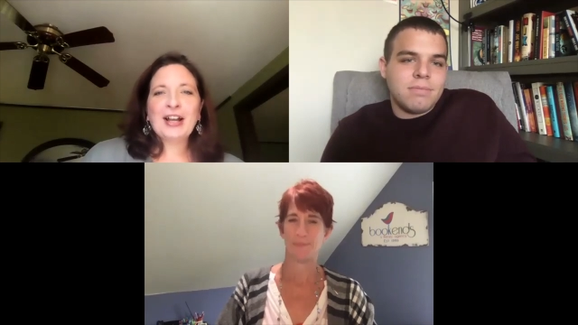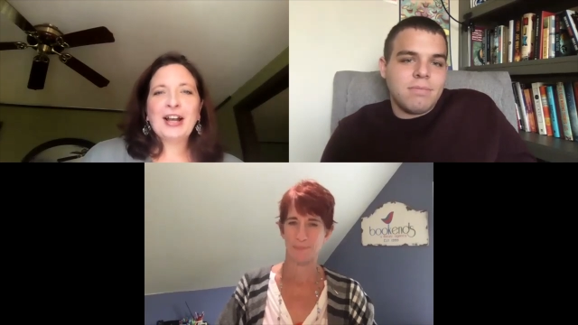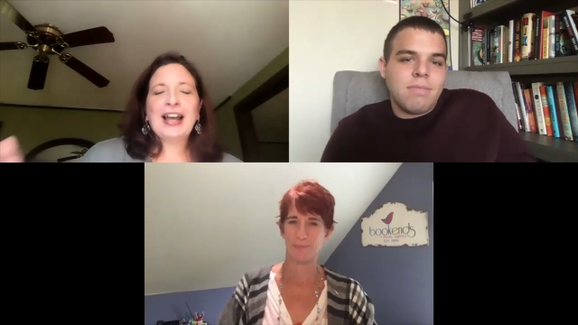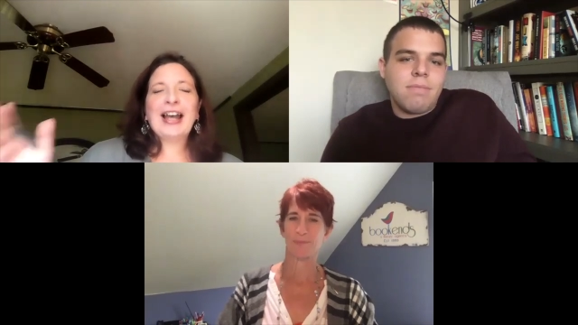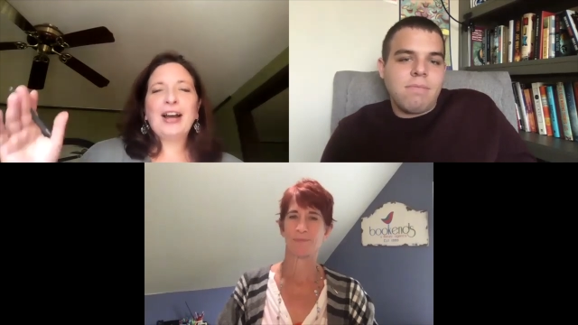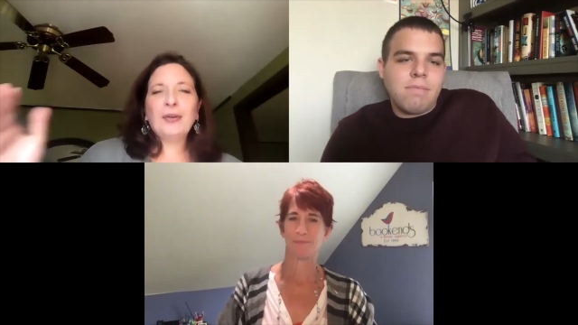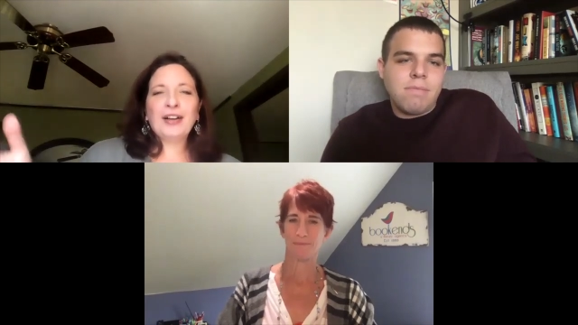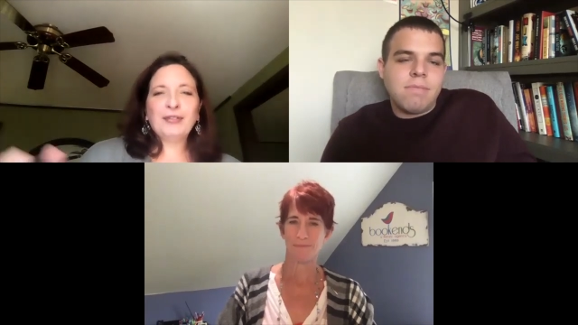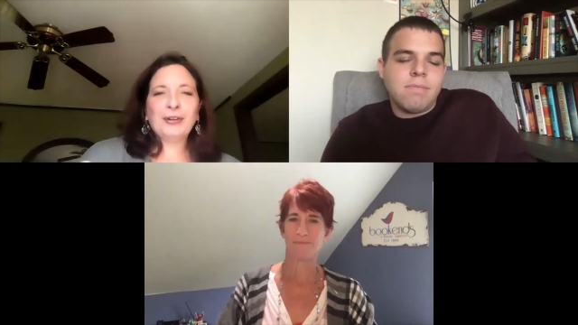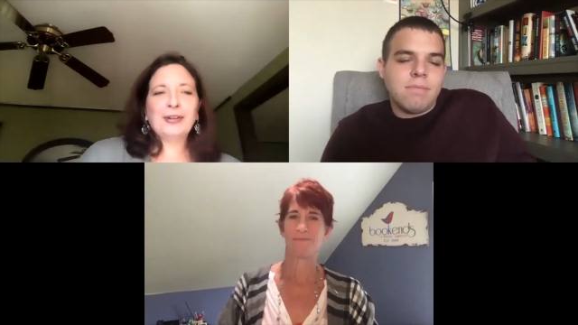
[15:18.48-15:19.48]

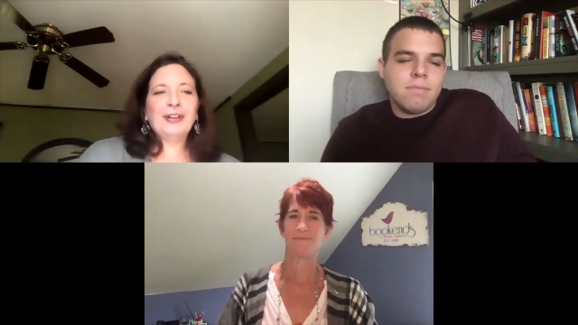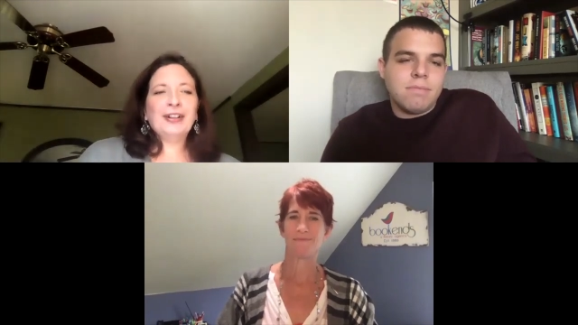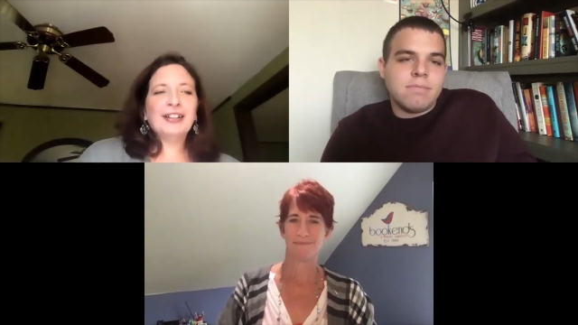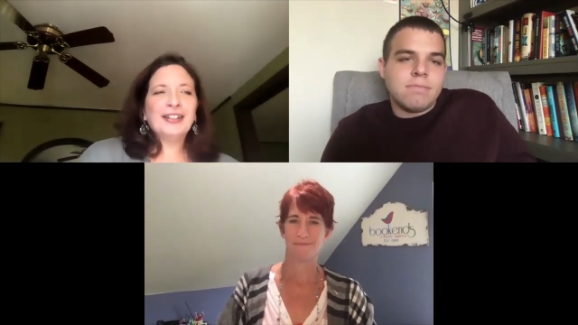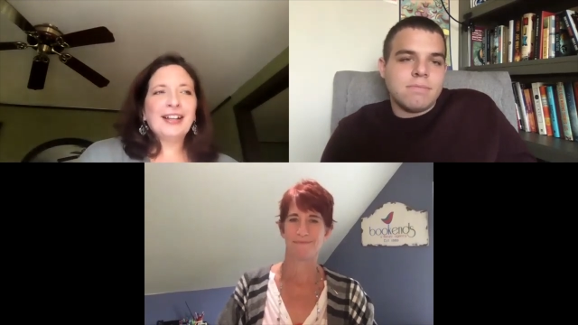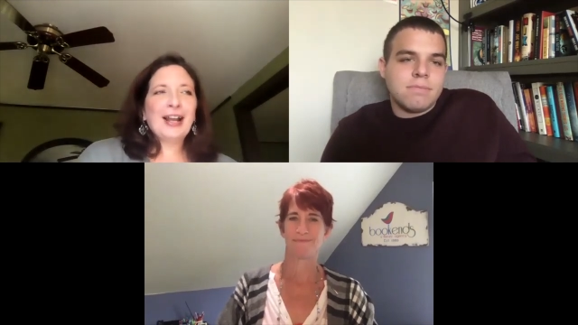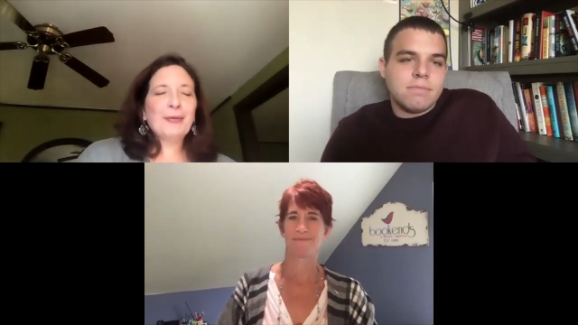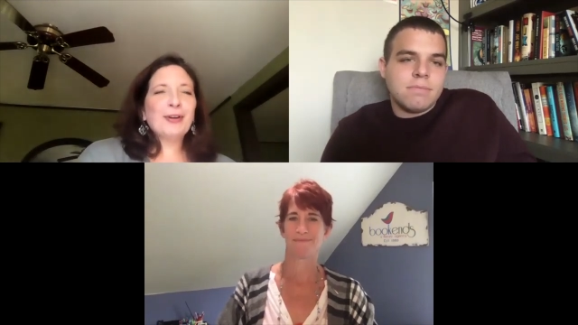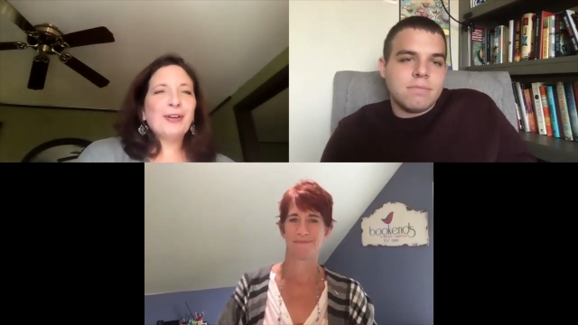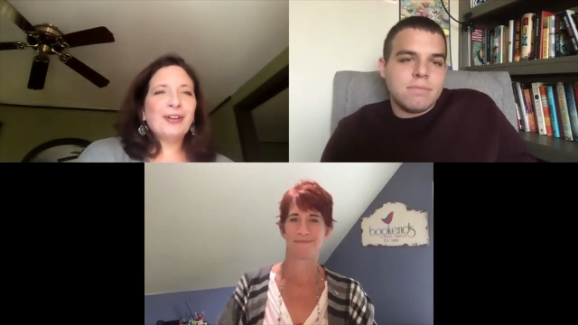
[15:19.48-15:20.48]
Speaker 1: However, I would
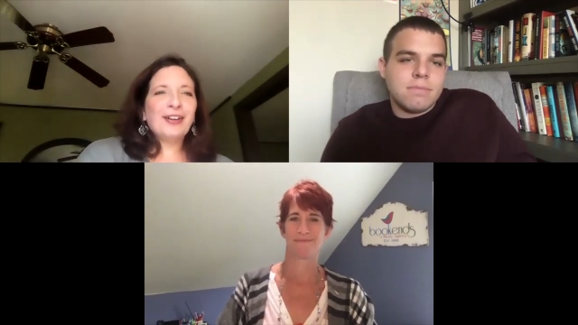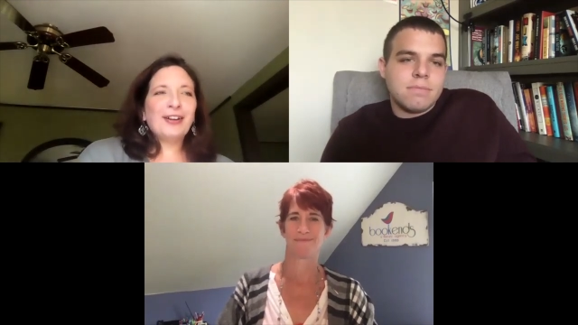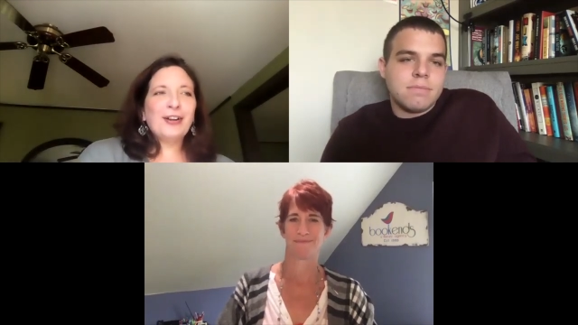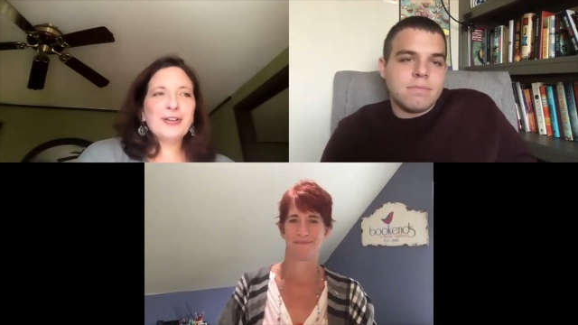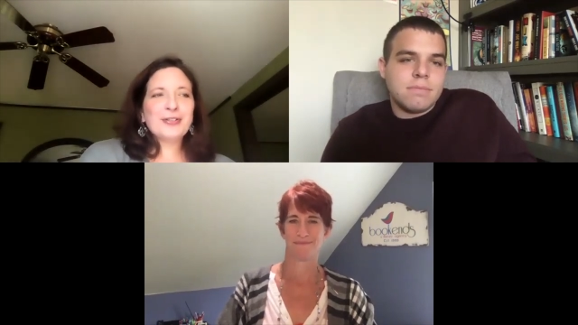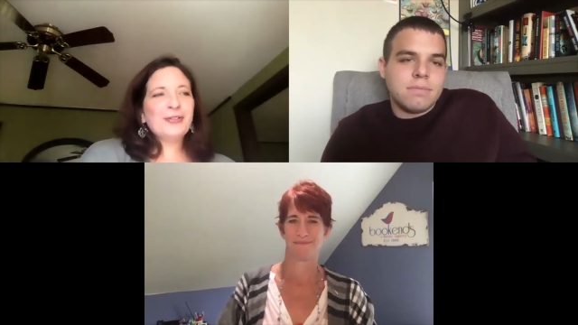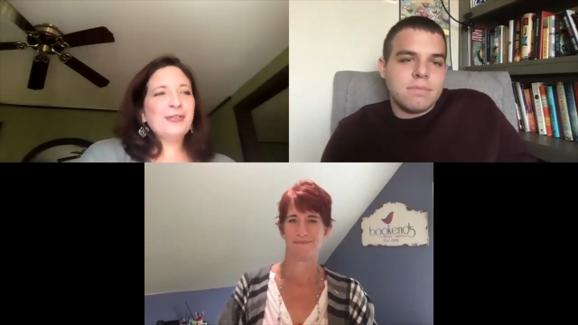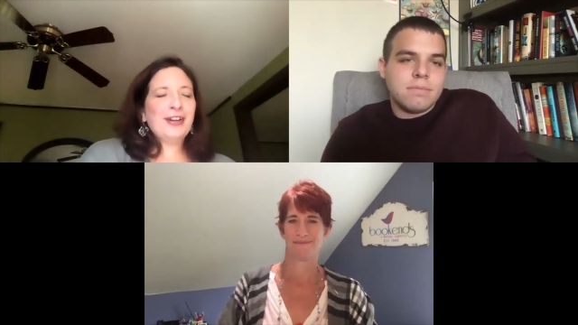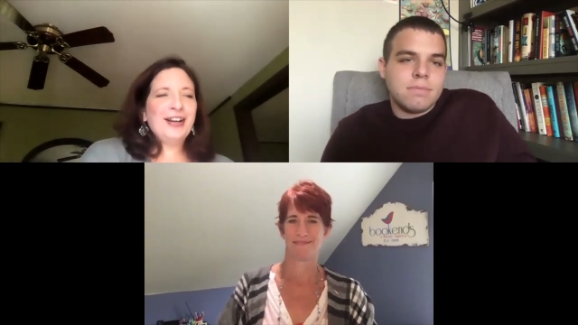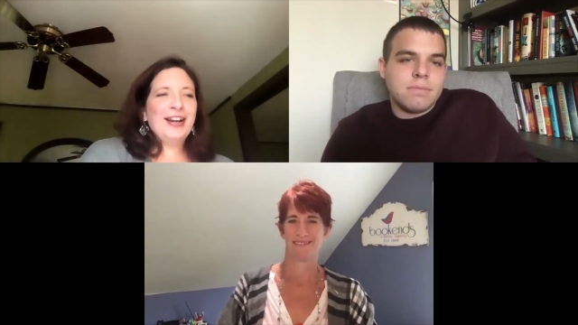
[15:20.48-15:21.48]
also
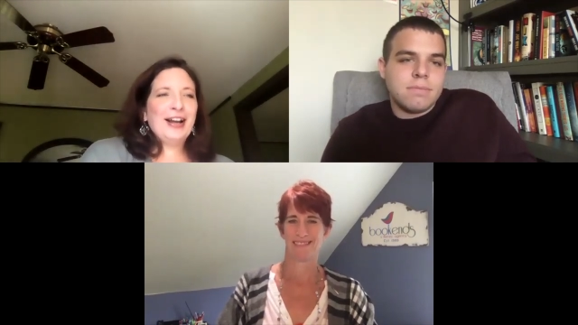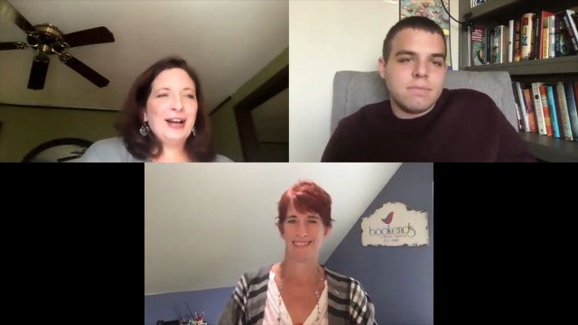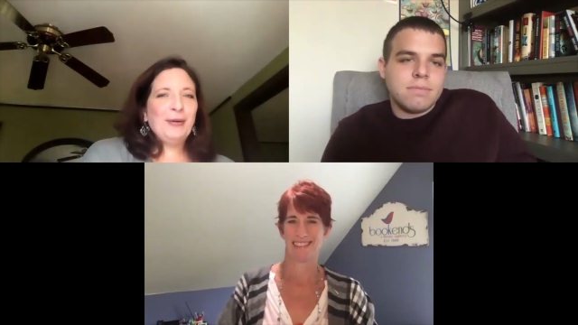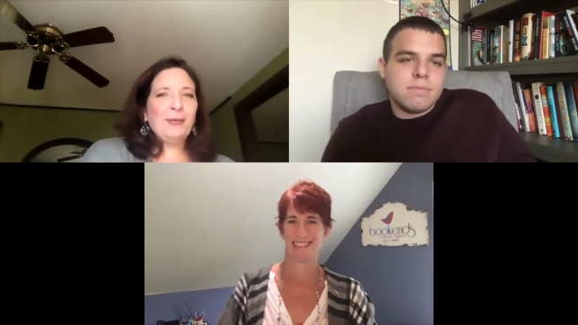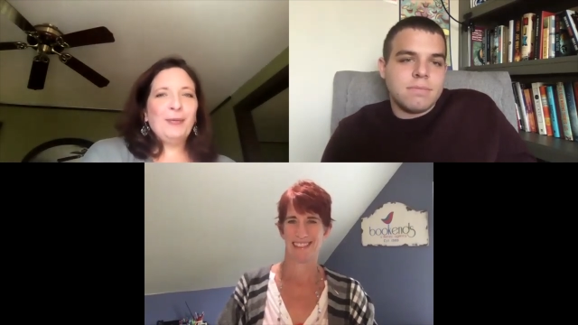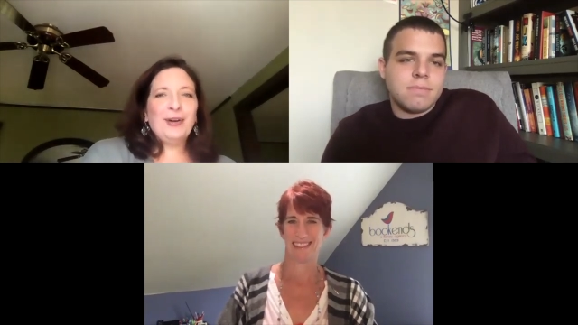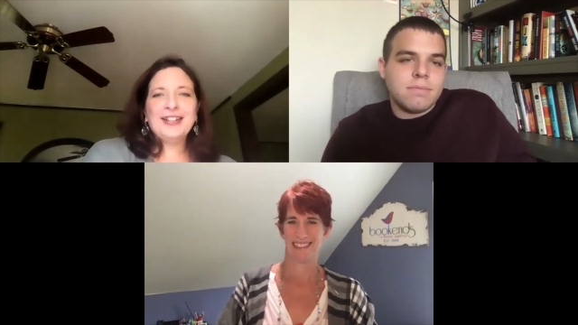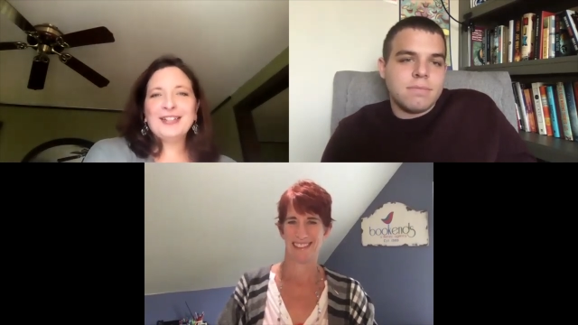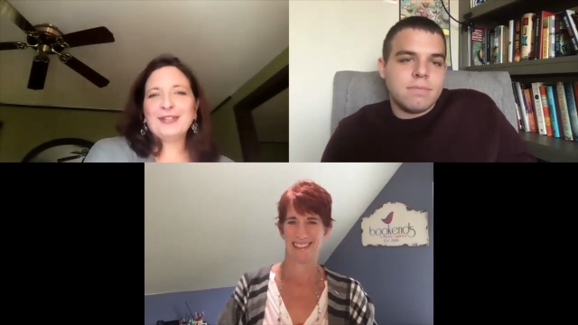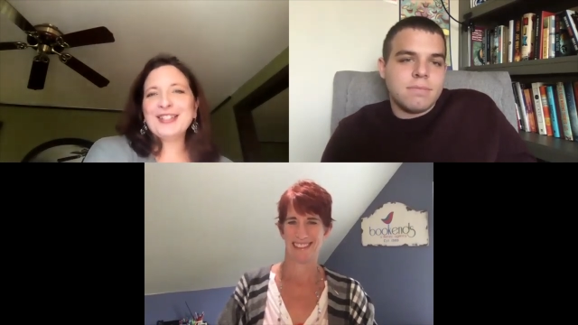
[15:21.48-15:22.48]
not want a
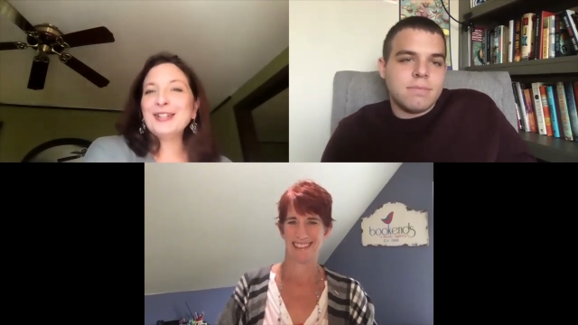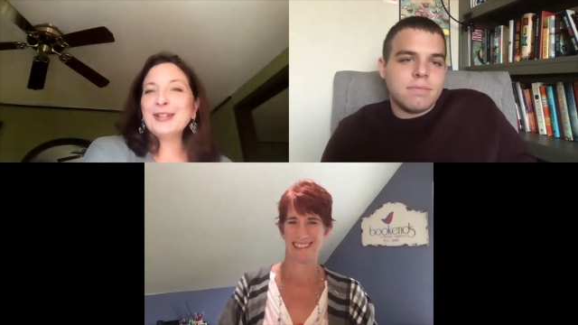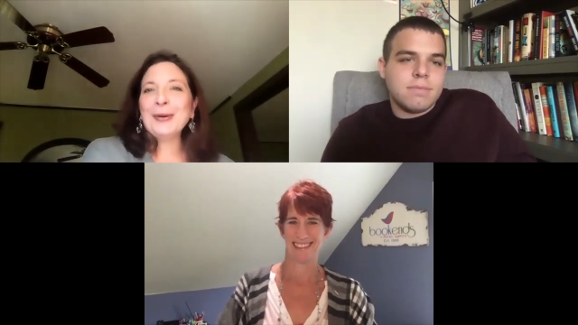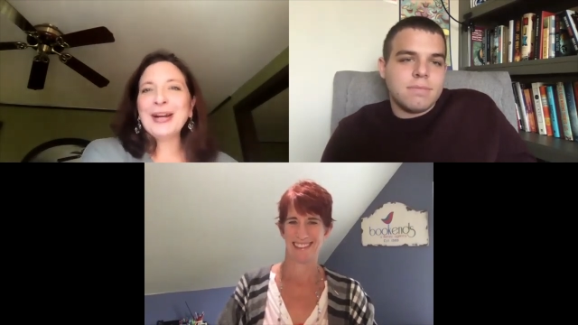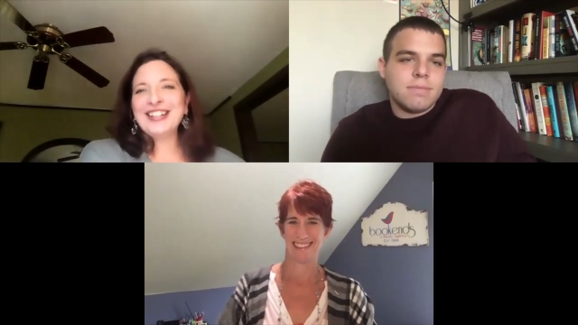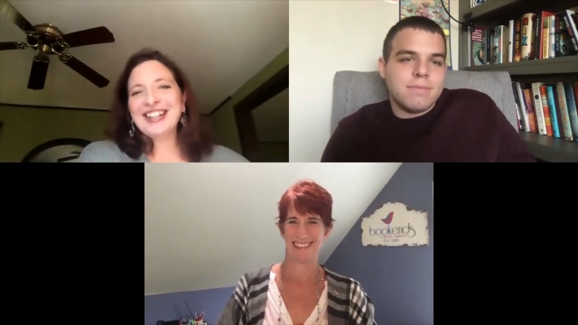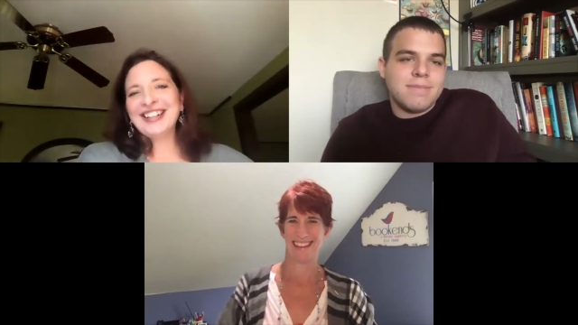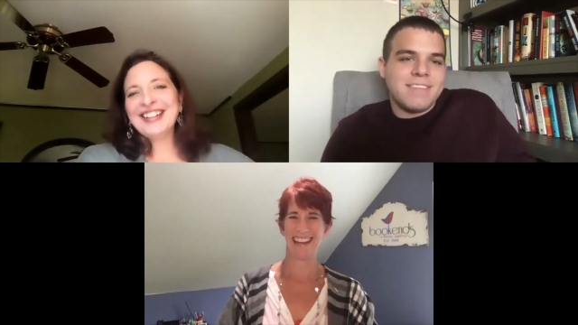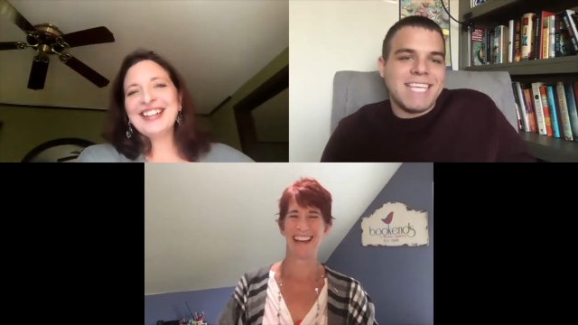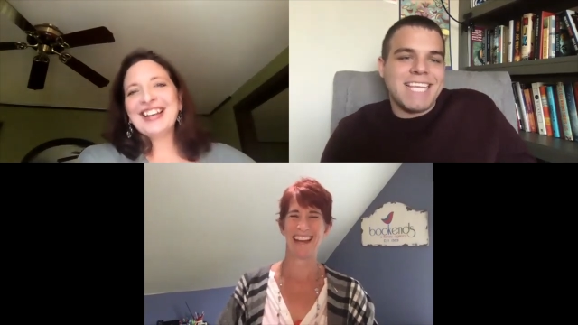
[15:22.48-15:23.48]
different situation.
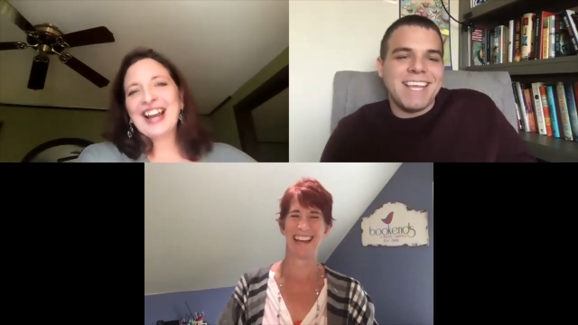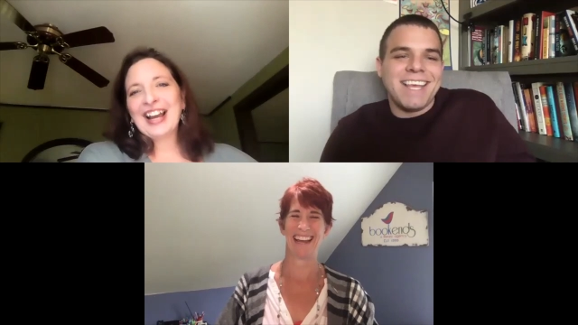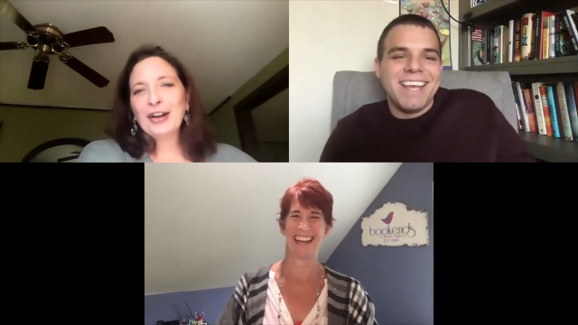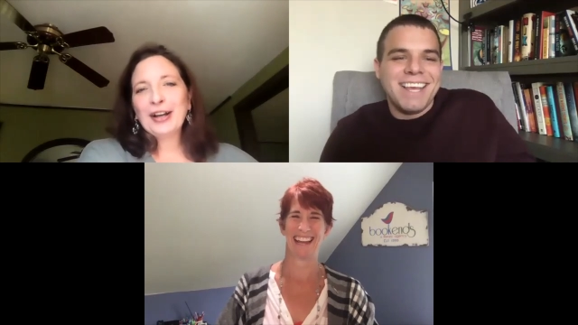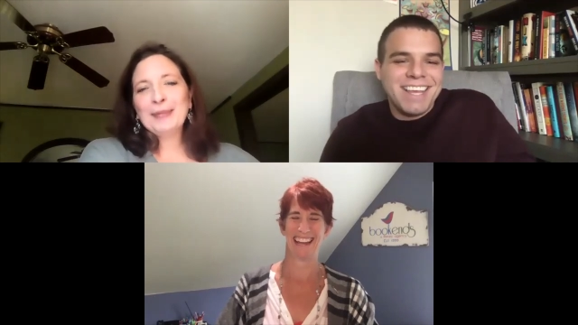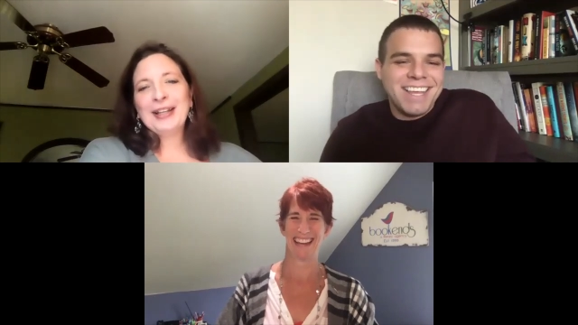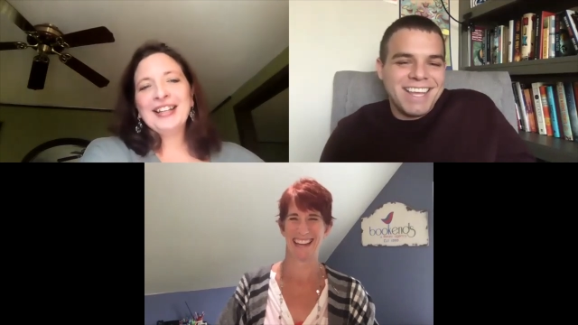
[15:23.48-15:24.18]
Wow. I mean,